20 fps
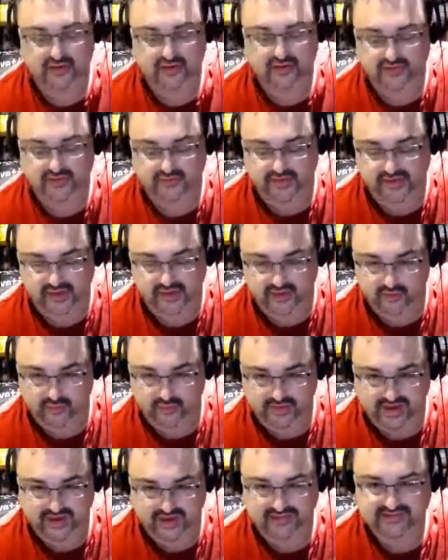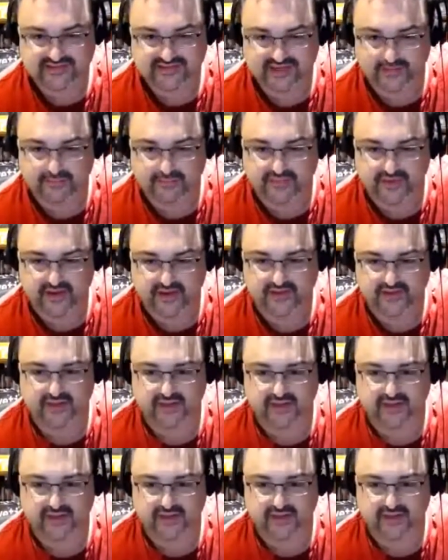They're going to announce something. They're going
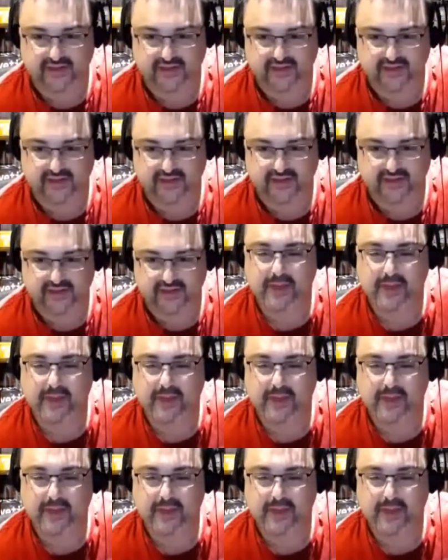to build hype,